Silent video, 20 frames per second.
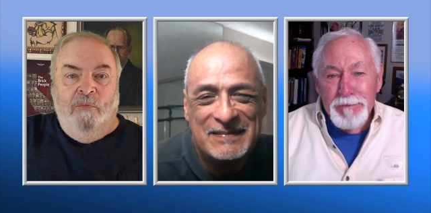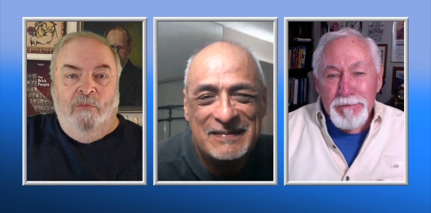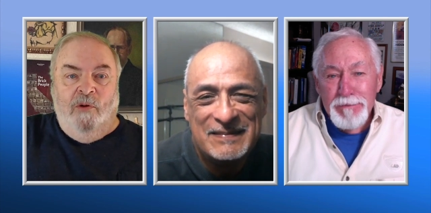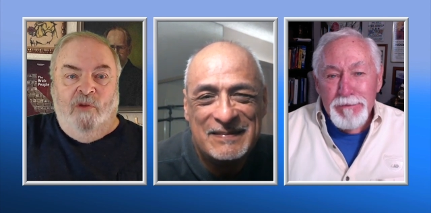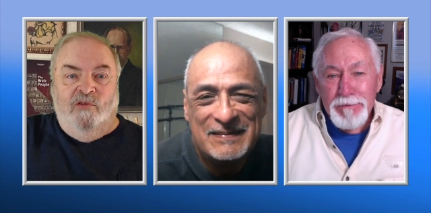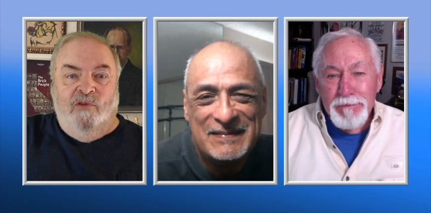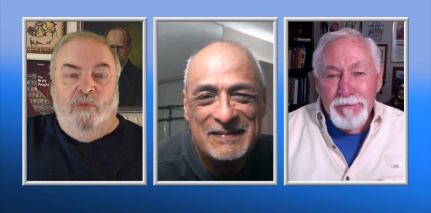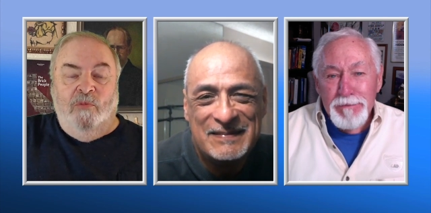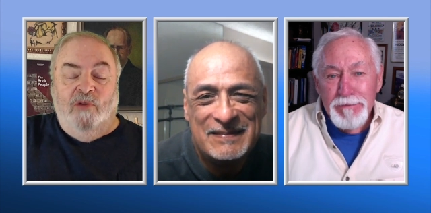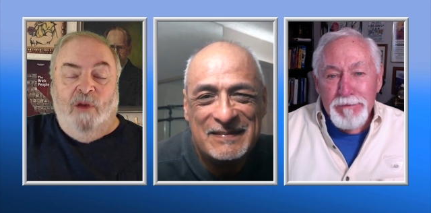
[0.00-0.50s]

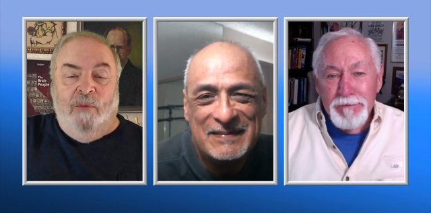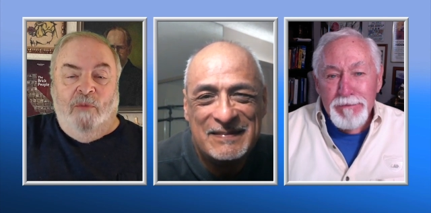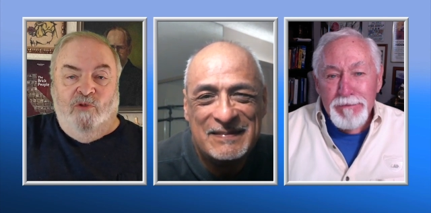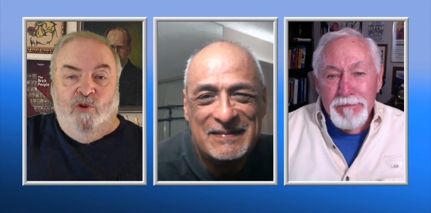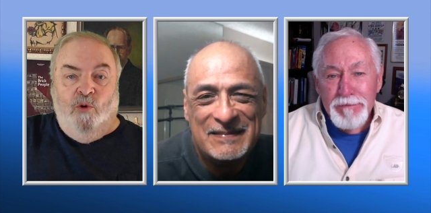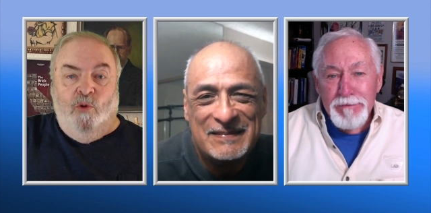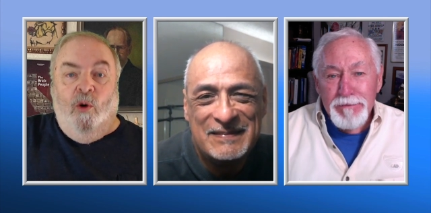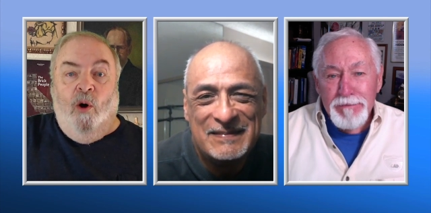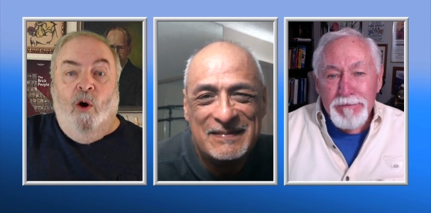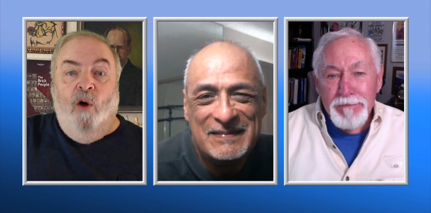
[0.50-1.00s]
Speaker 1: but sometimes
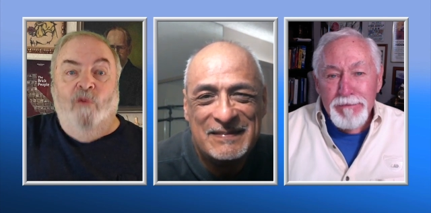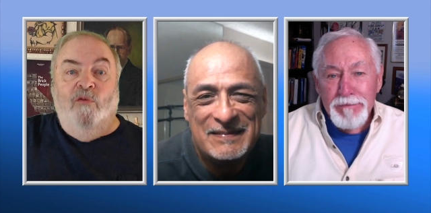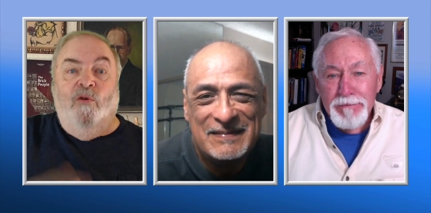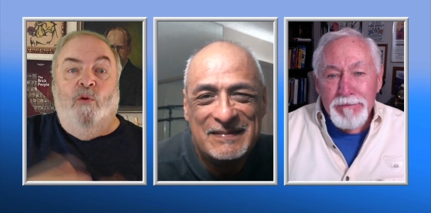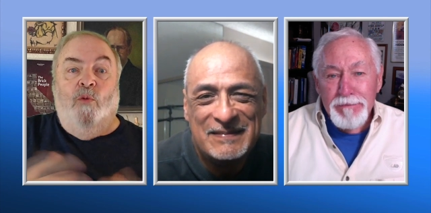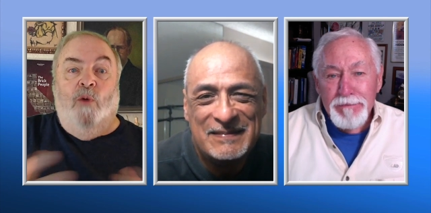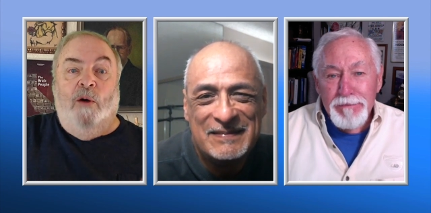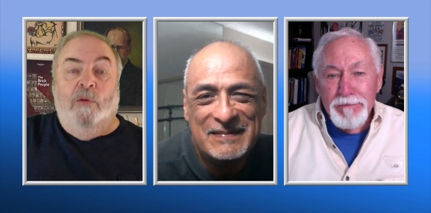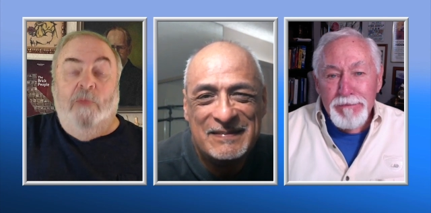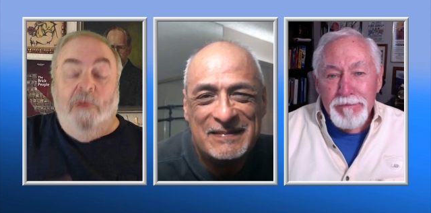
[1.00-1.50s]
you
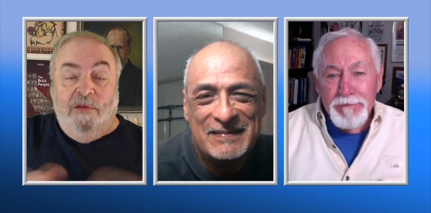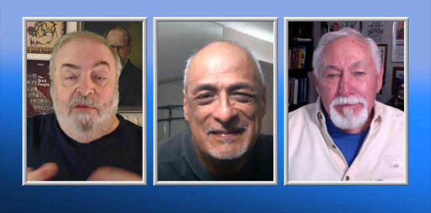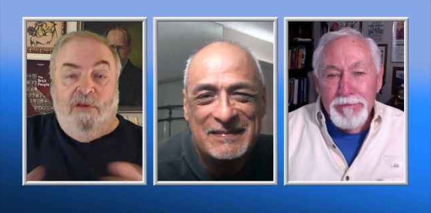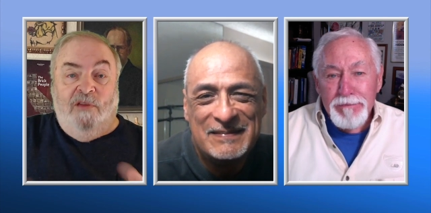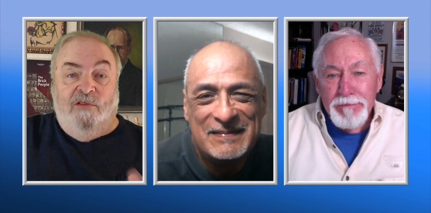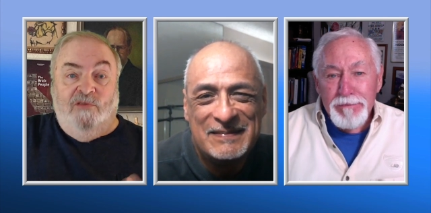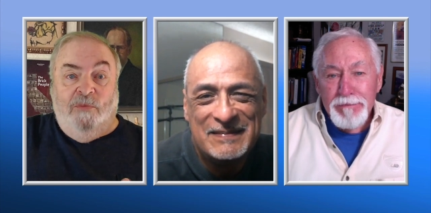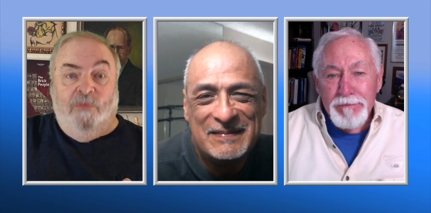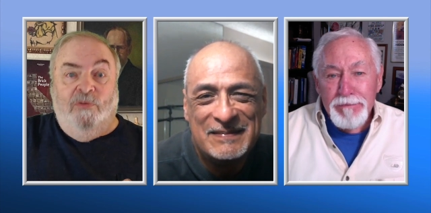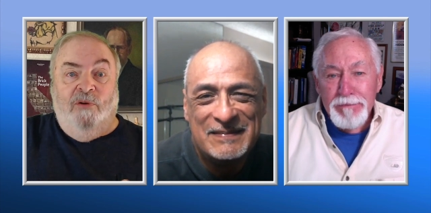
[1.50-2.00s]
overwhelmingly
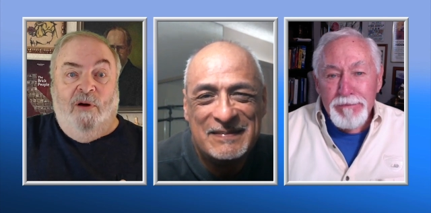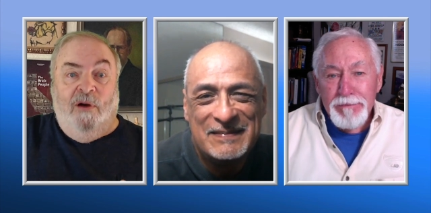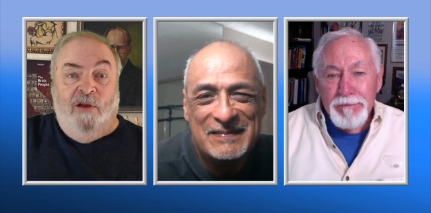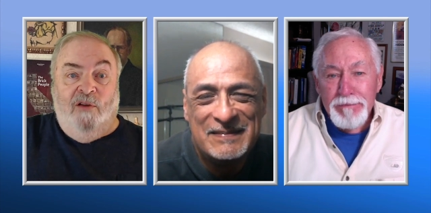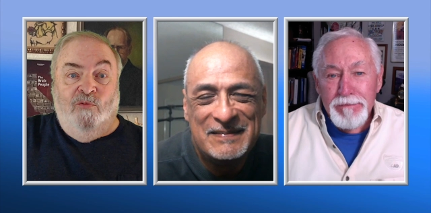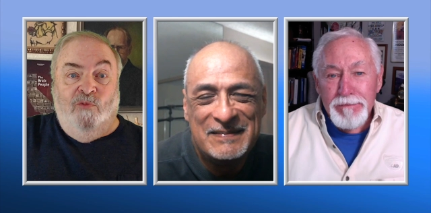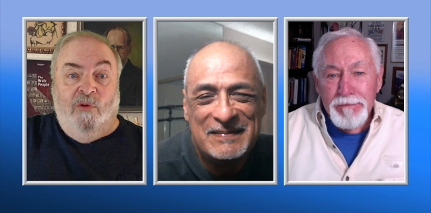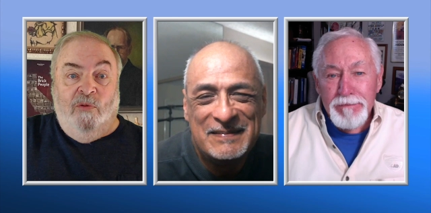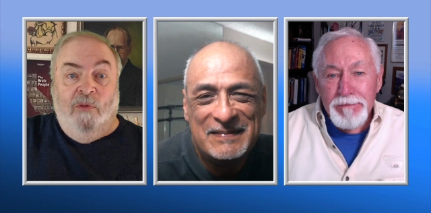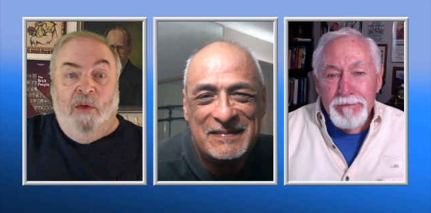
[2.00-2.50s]

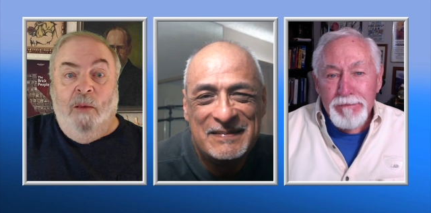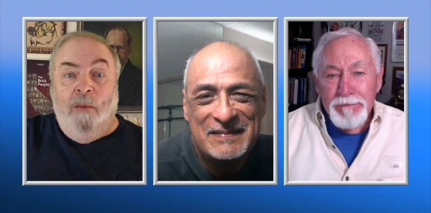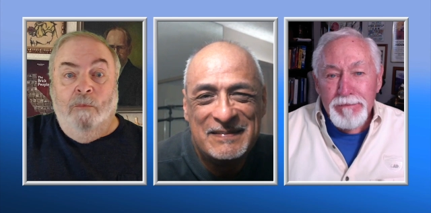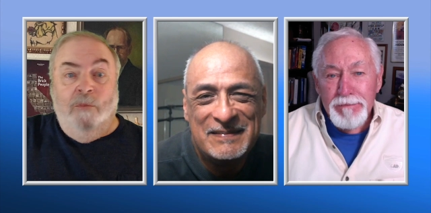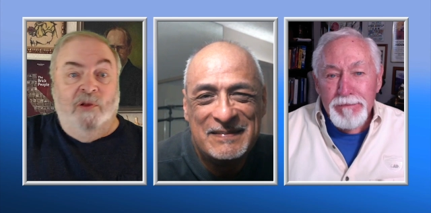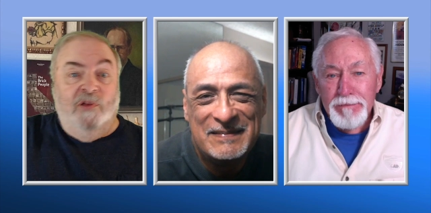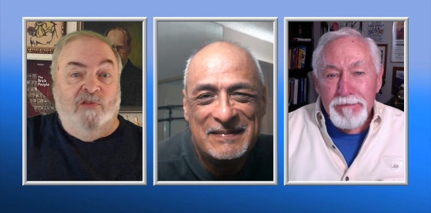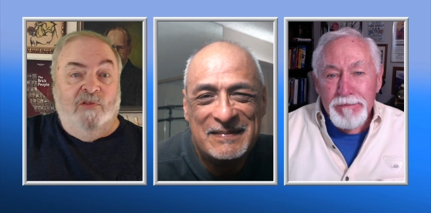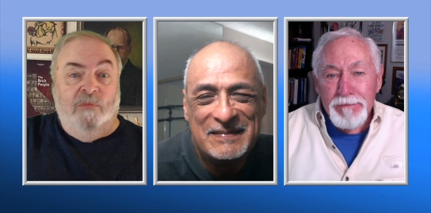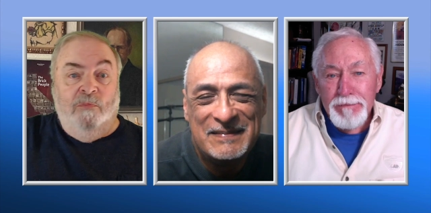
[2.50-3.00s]
surprised with
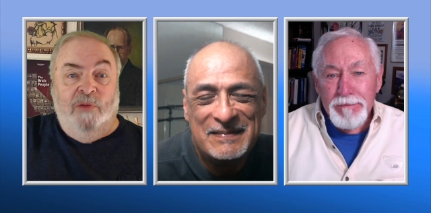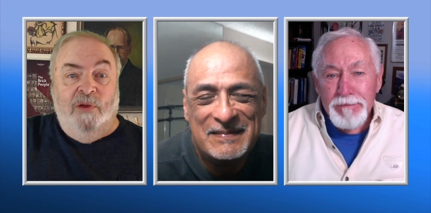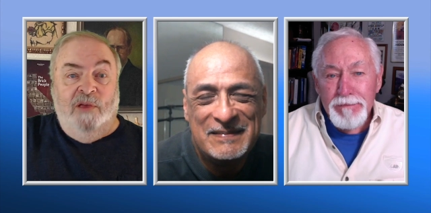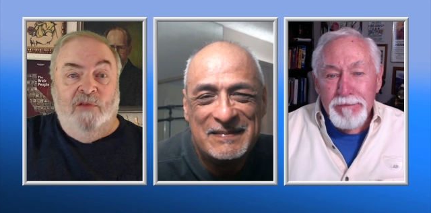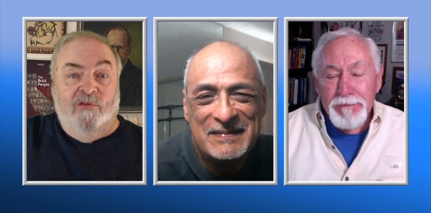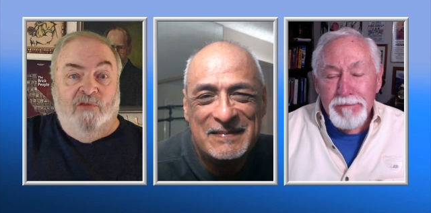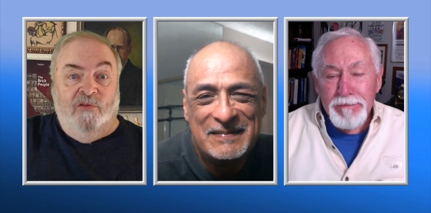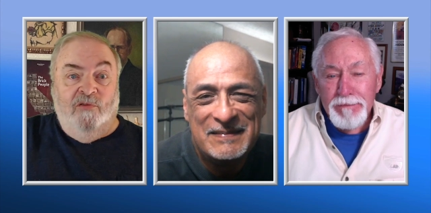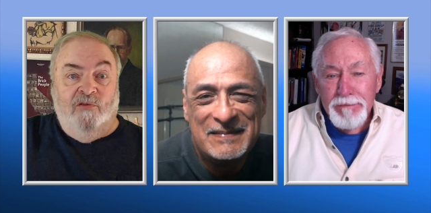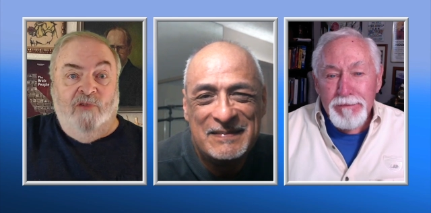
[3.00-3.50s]
bits and
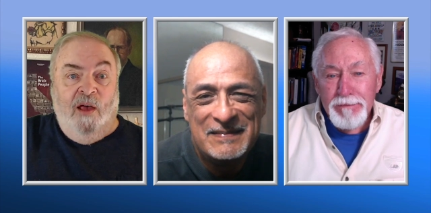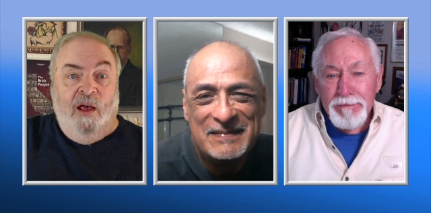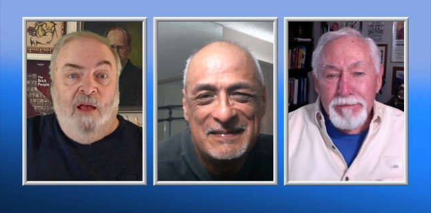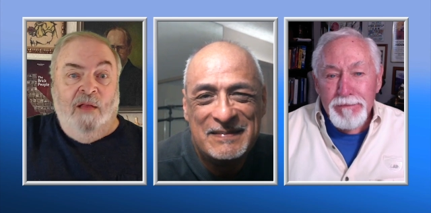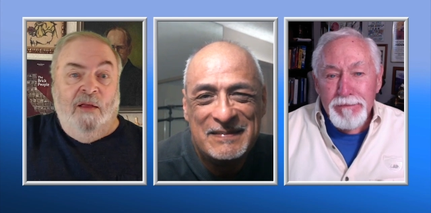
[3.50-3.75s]
pieces.